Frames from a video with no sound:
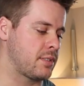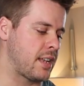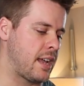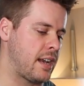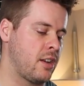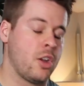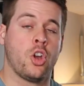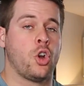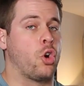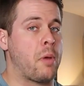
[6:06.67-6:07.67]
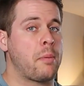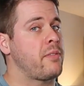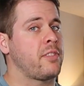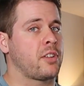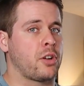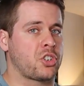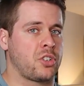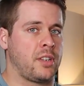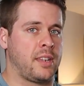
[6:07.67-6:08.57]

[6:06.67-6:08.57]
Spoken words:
outside, or maybe even the cushion